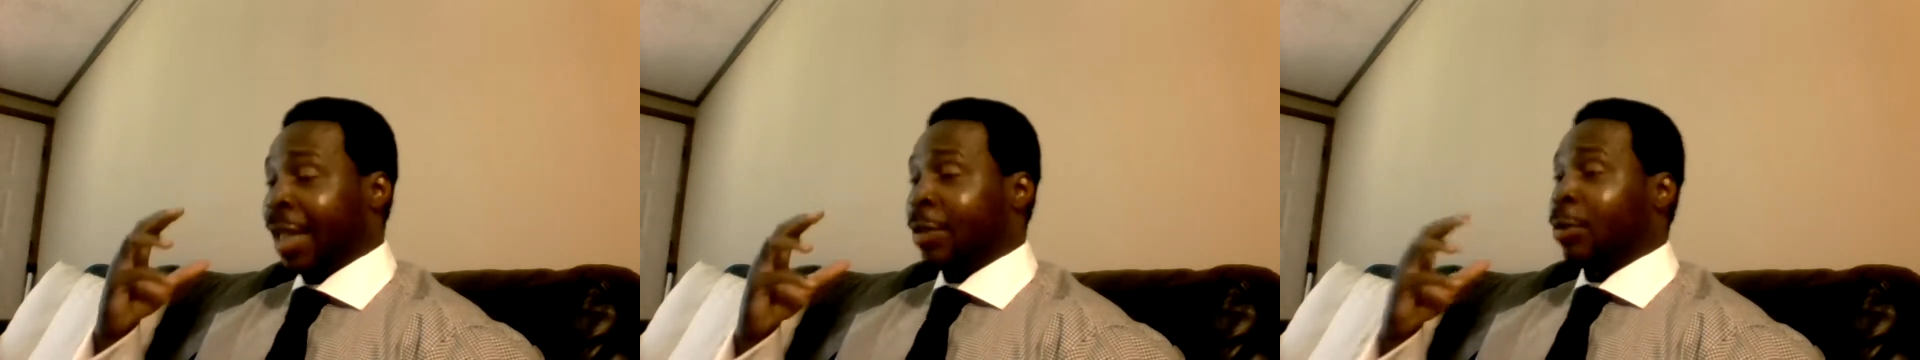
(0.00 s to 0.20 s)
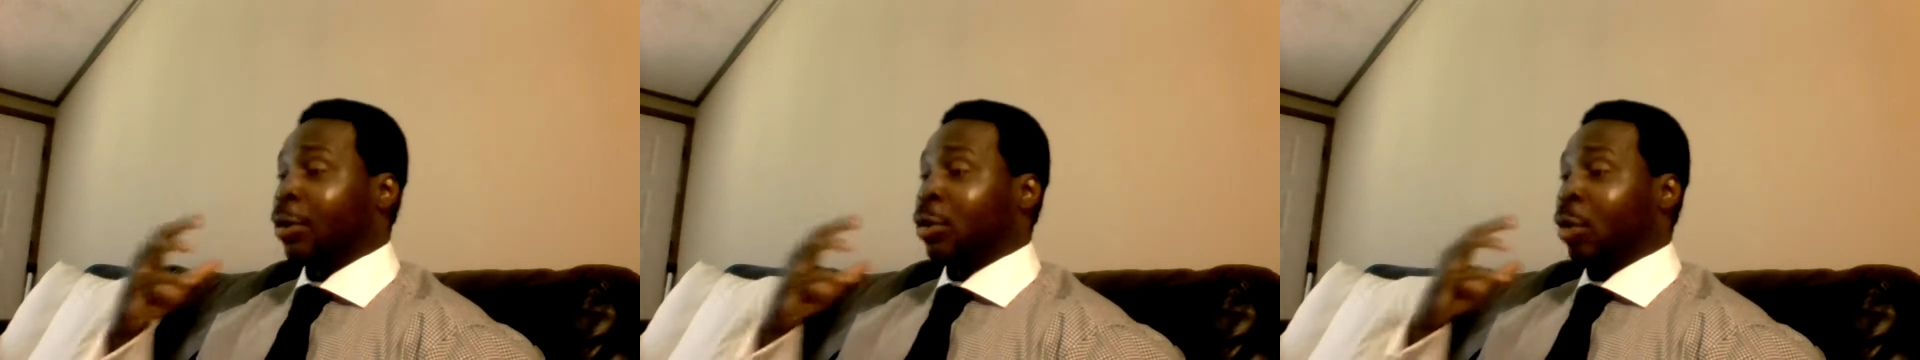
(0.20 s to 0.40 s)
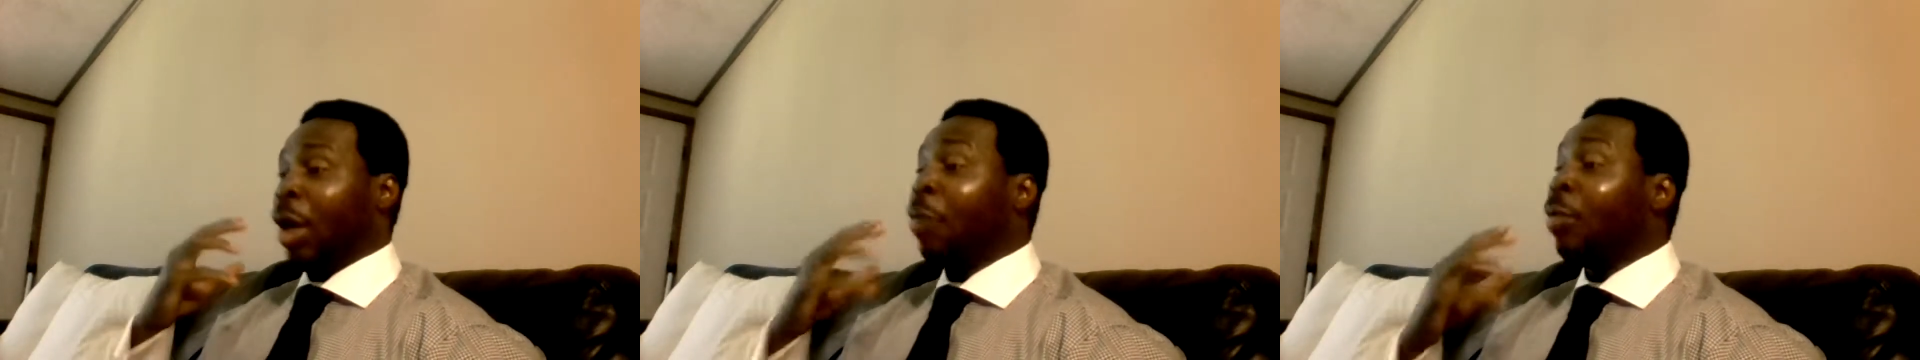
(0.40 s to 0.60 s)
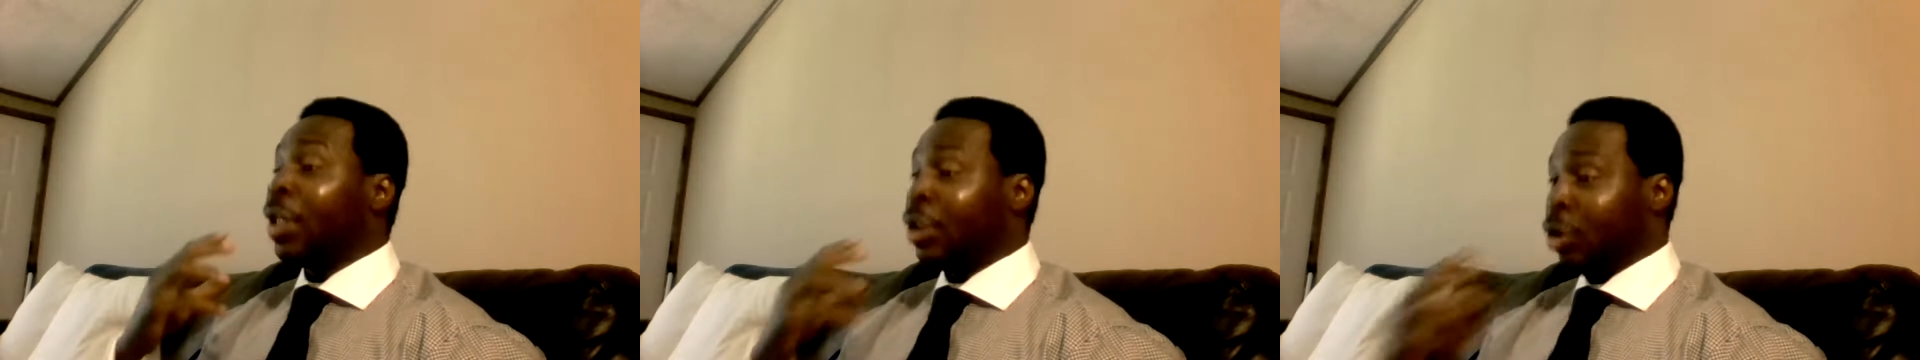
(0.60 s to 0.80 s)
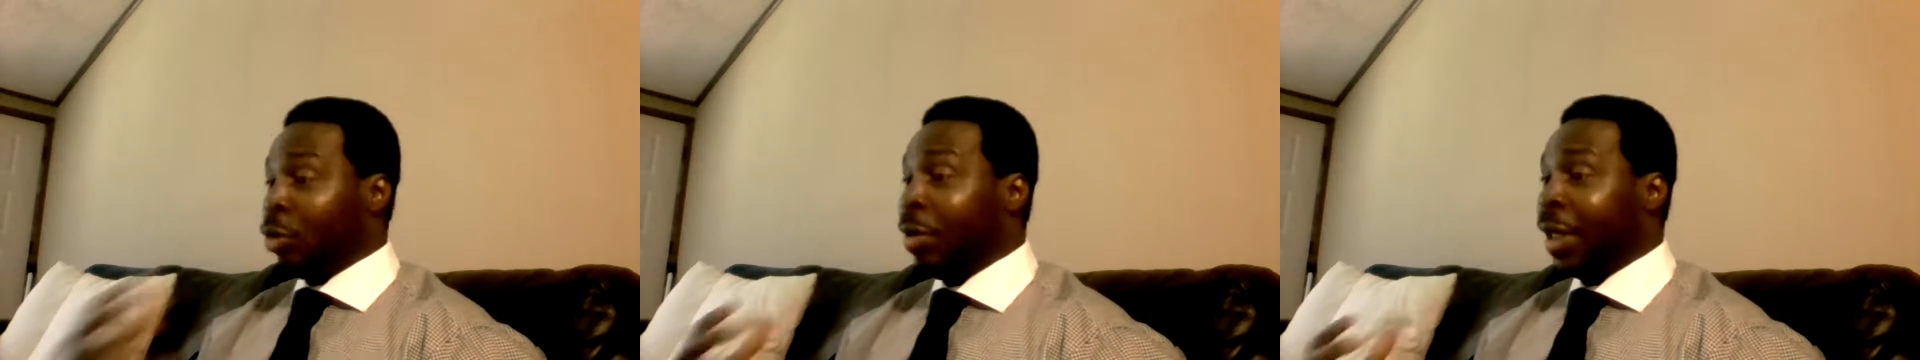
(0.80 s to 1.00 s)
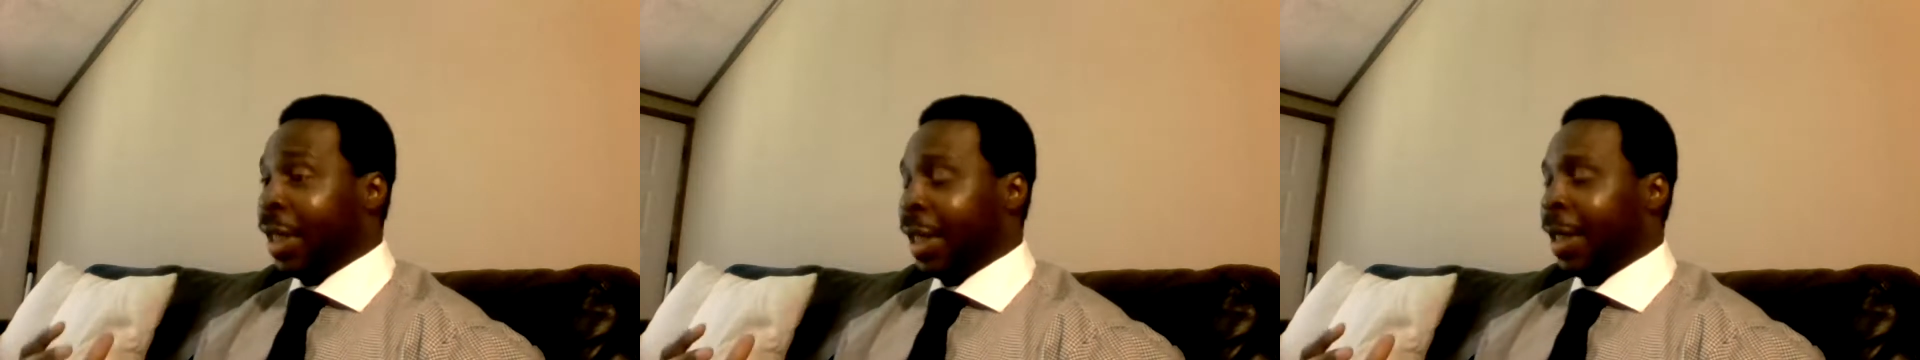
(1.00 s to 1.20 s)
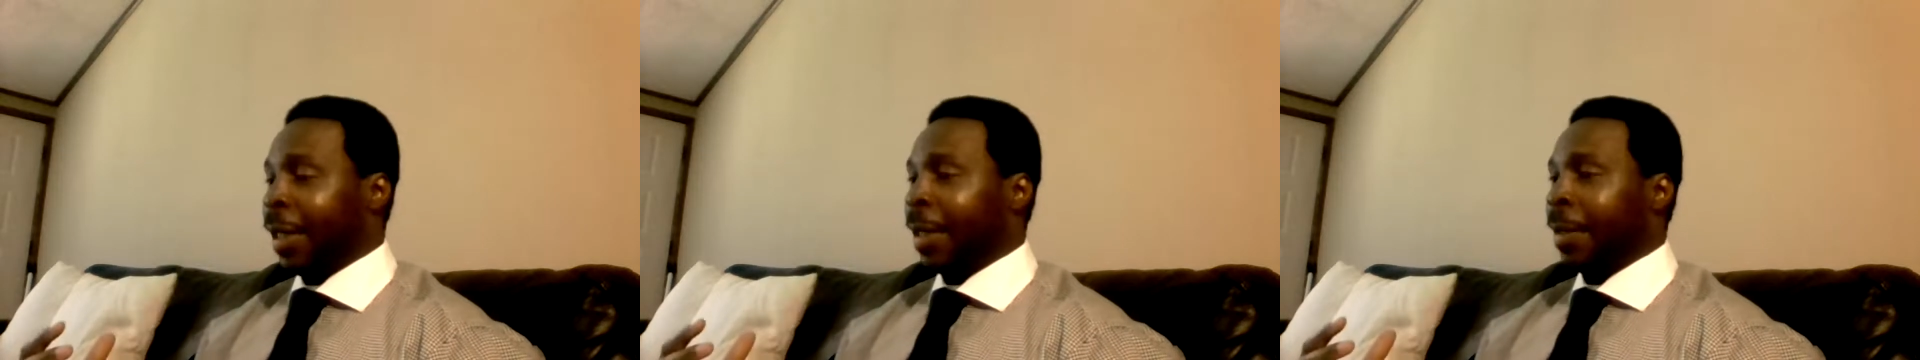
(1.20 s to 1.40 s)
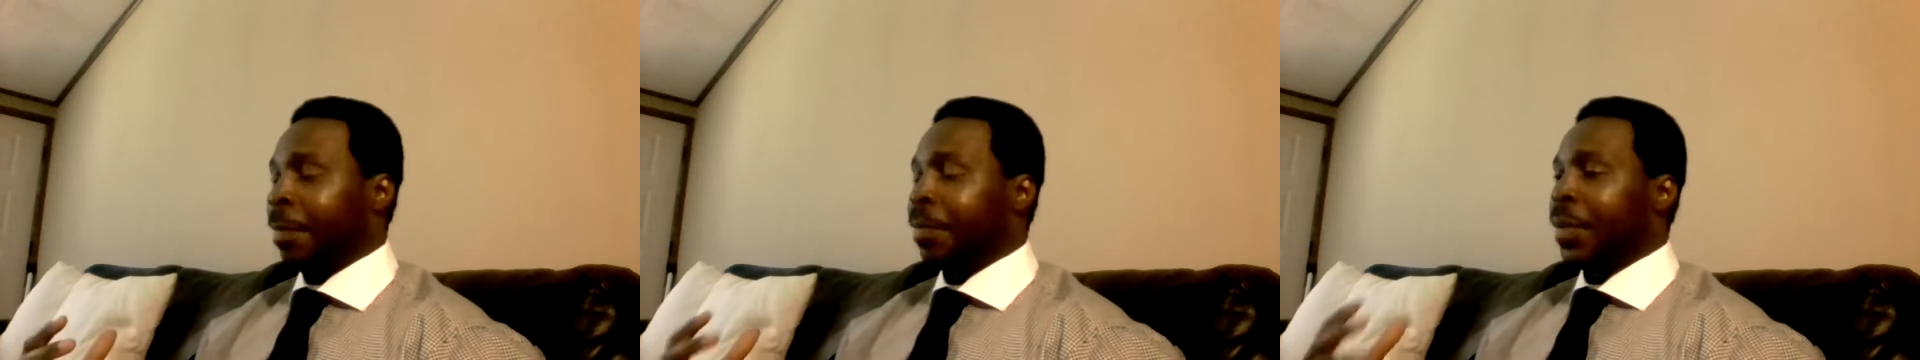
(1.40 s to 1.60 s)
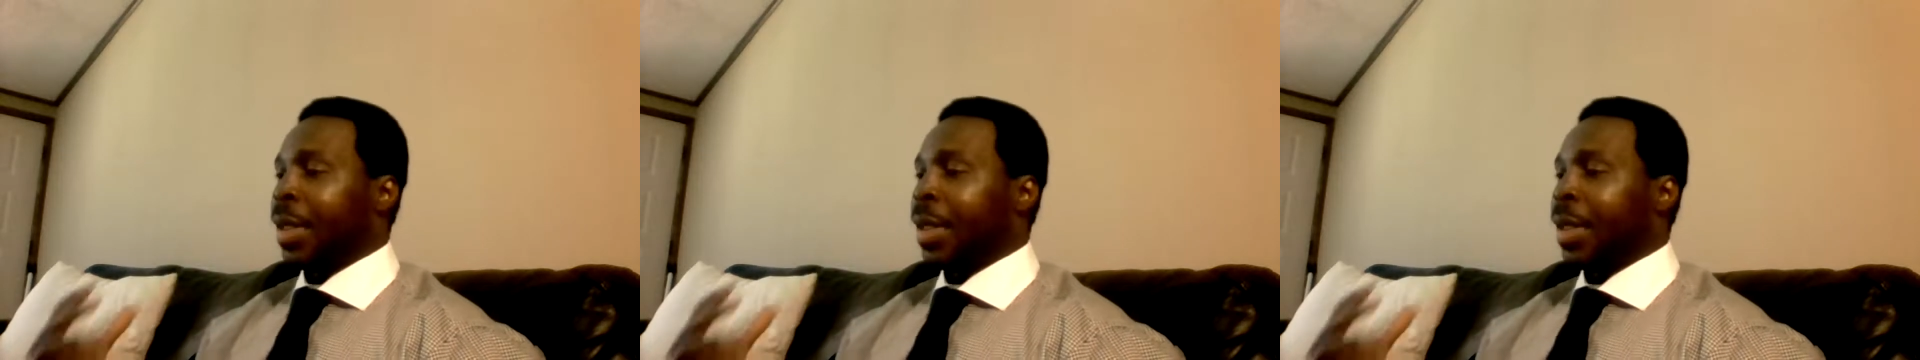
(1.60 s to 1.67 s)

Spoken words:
Because what we're doing here,